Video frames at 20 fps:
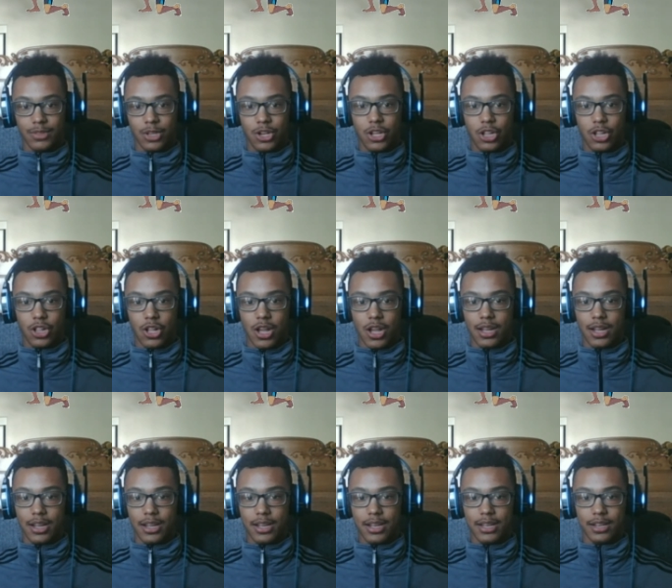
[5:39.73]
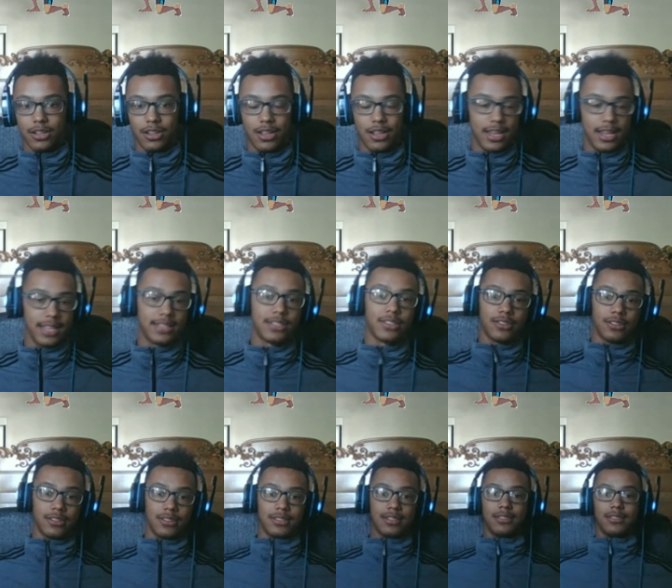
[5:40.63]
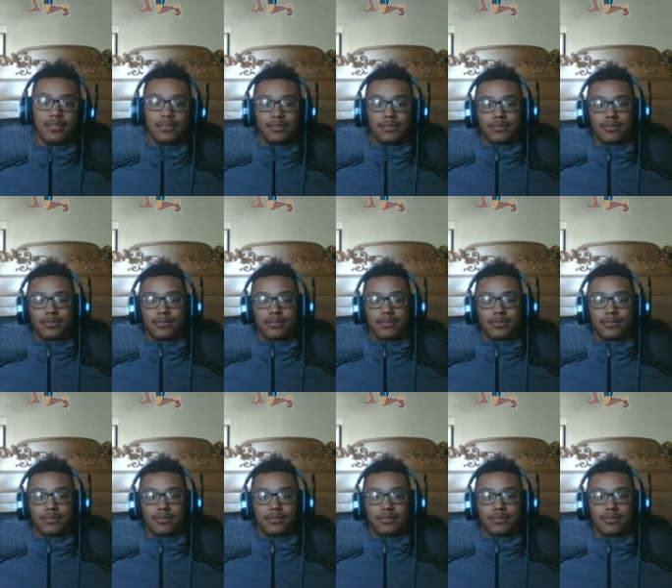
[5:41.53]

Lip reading: Clawitzers and